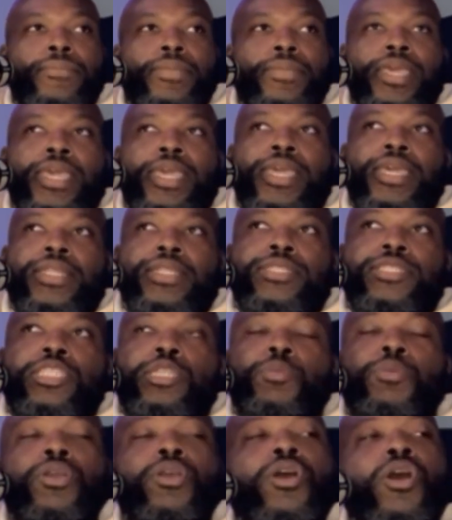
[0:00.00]
And
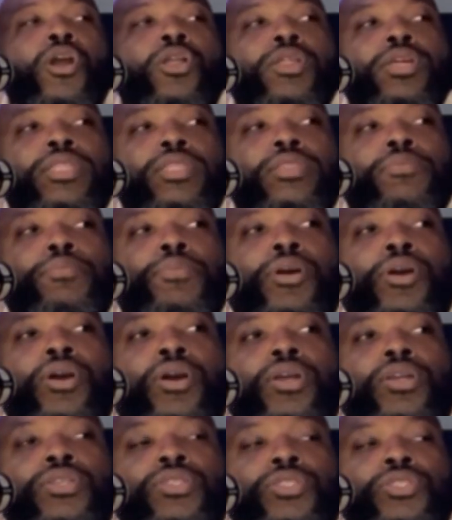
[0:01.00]
some are calling the
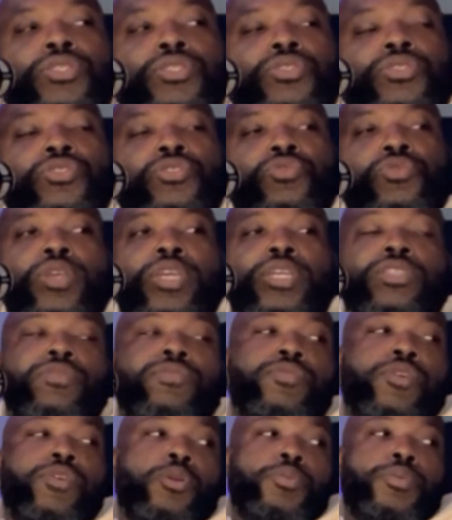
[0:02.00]
bars
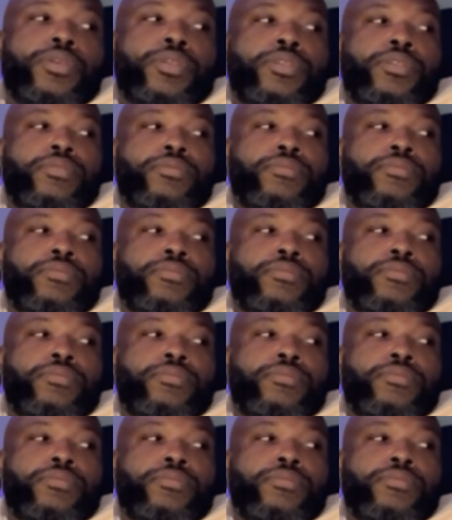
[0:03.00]
transphobic.